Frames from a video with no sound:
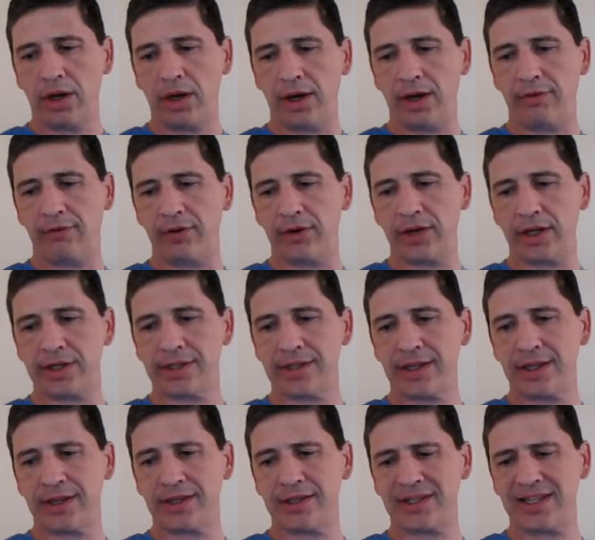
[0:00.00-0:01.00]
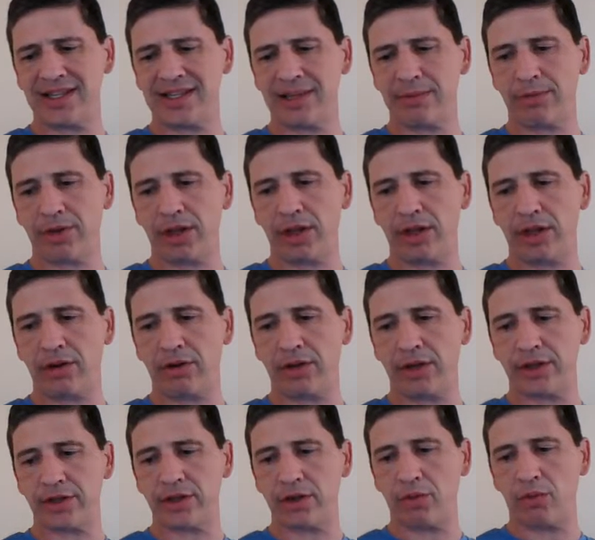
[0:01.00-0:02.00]
if you see something in there
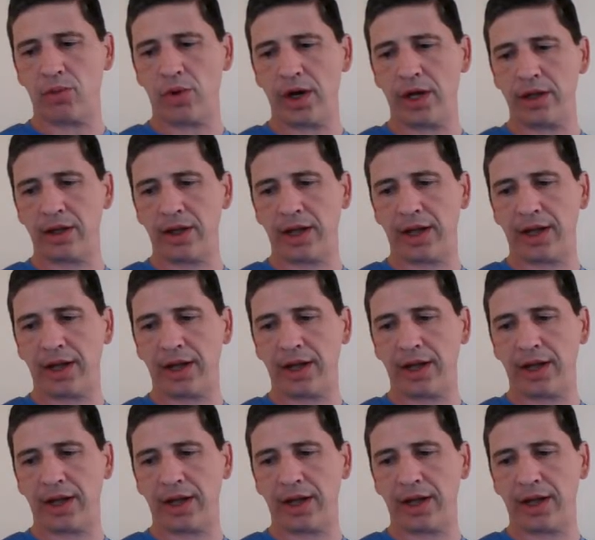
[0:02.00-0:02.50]
that you want,